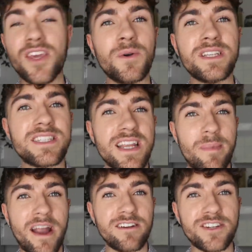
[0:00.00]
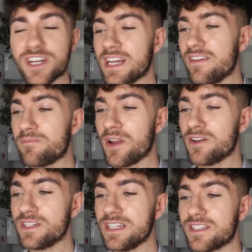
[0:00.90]
Ewan said apparently you should leave
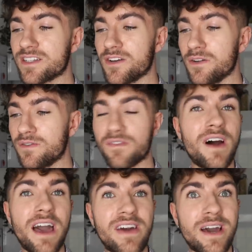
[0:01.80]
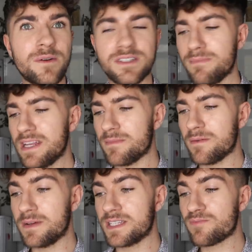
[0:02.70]
blondies to cool for 5 hours
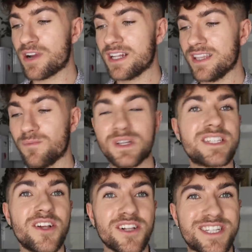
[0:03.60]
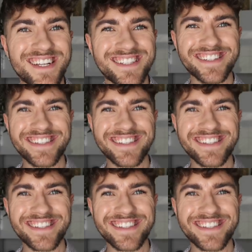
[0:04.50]
minimum and sprinkle them with salt.